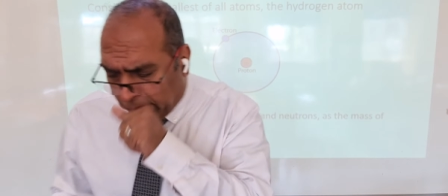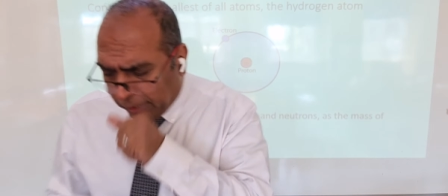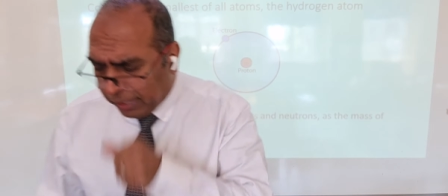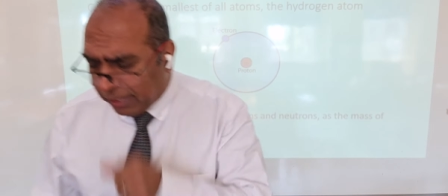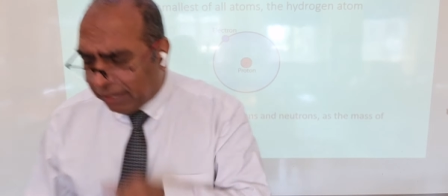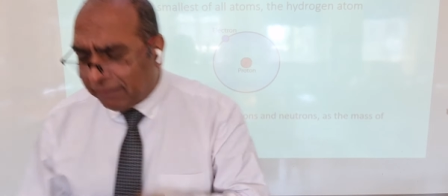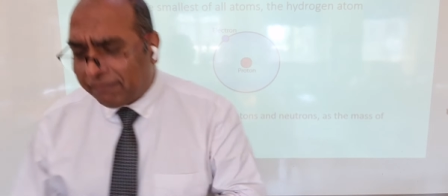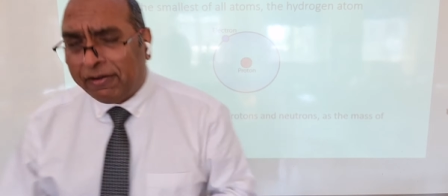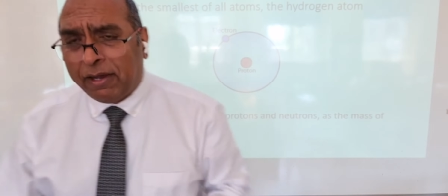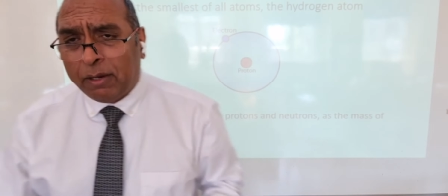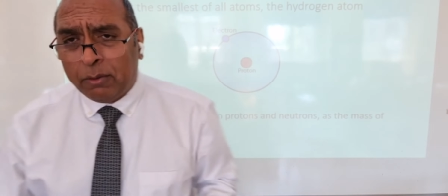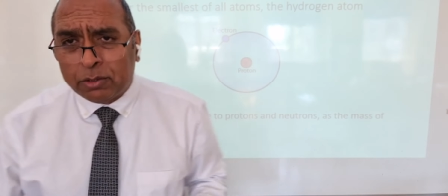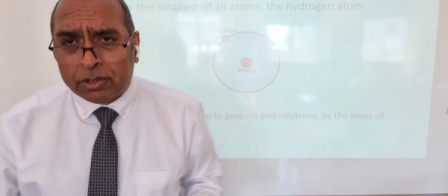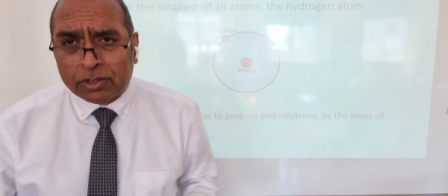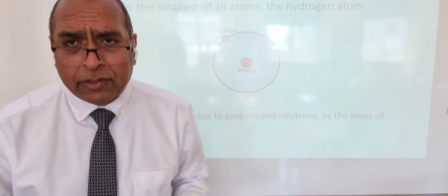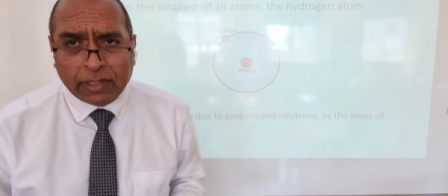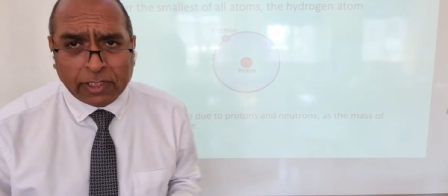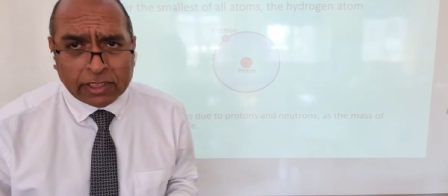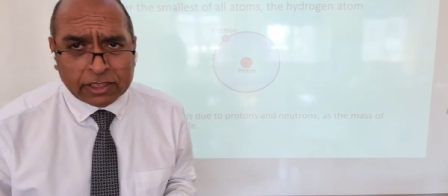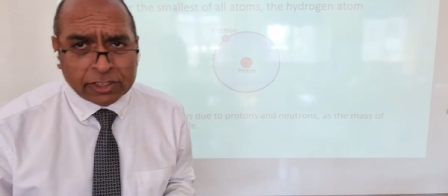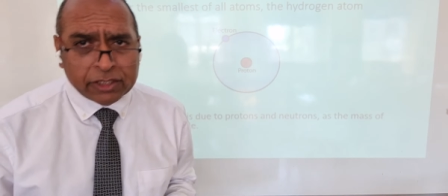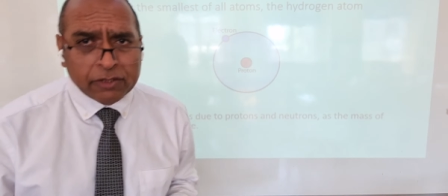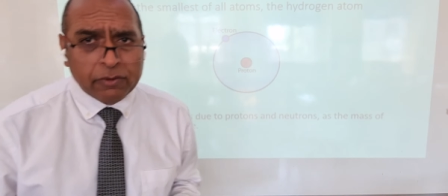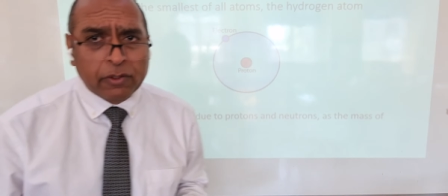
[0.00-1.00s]
If I was to
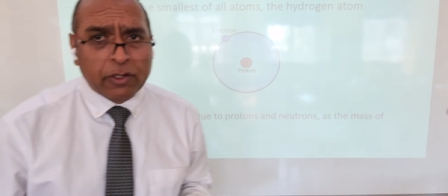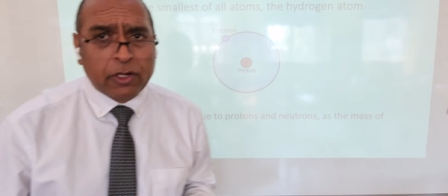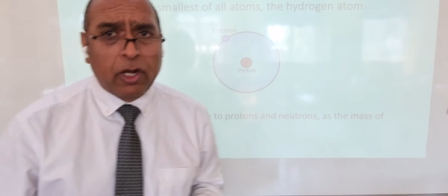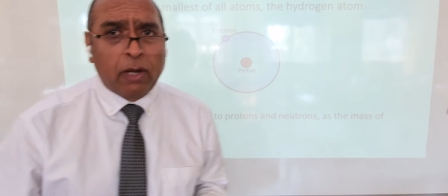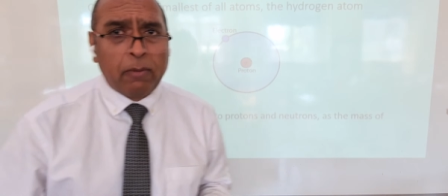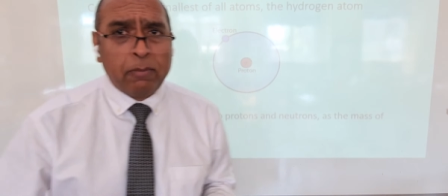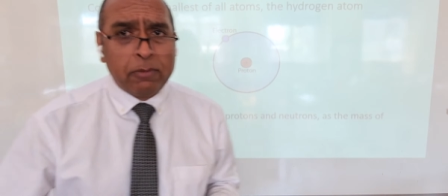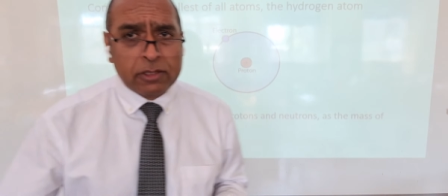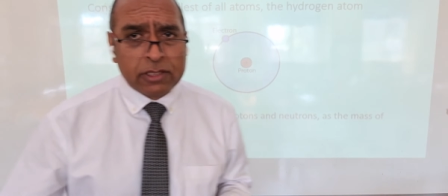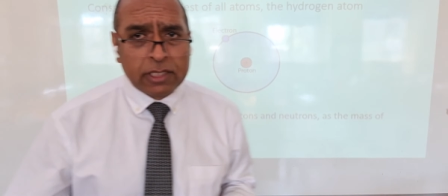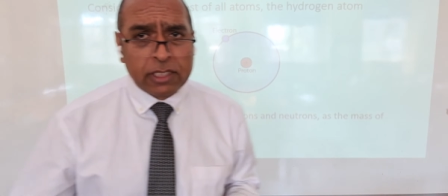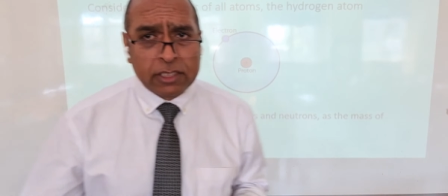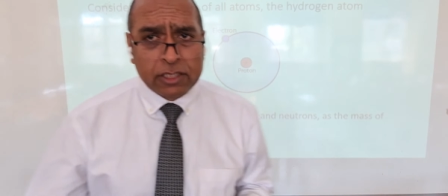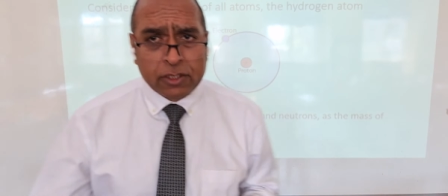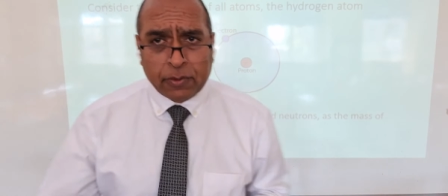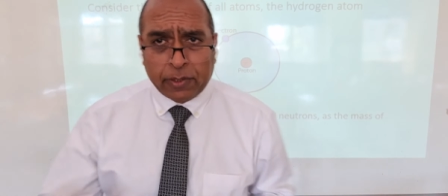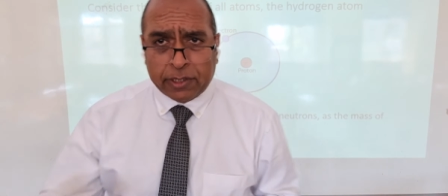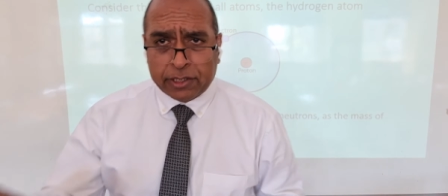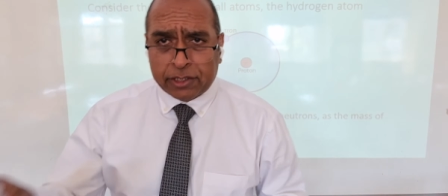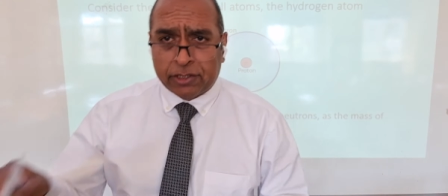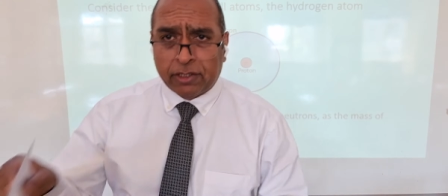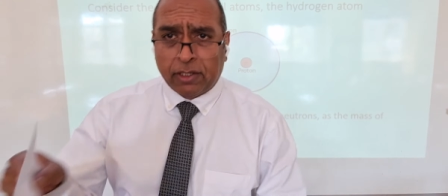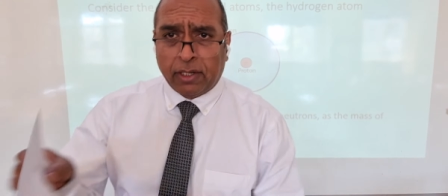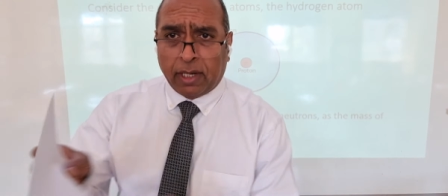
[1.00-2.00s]
ask you a common sense
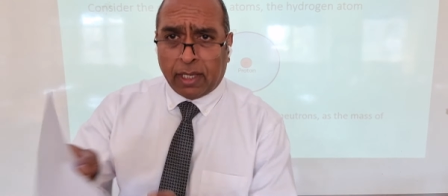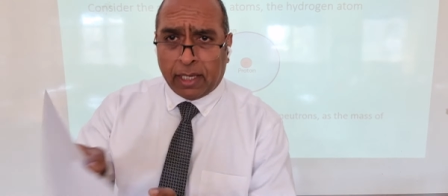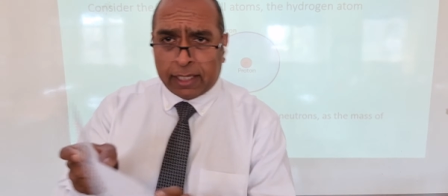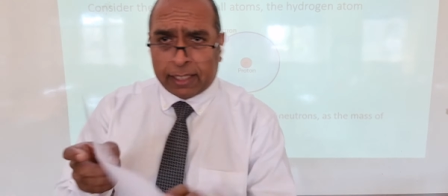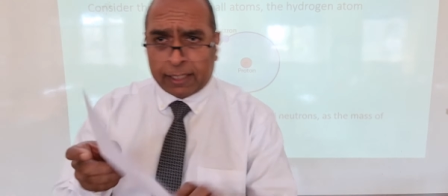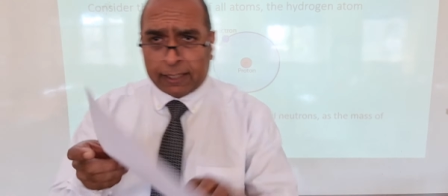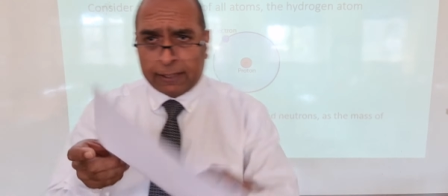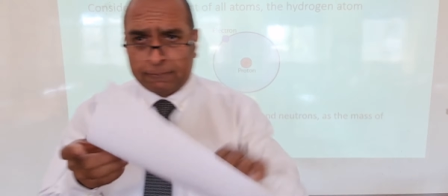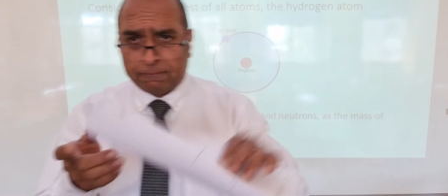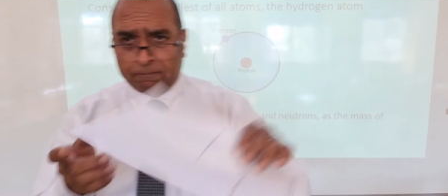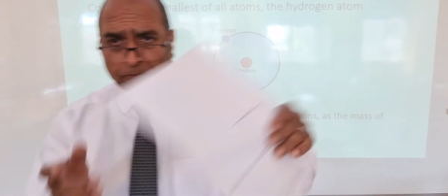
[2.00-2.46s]
question like,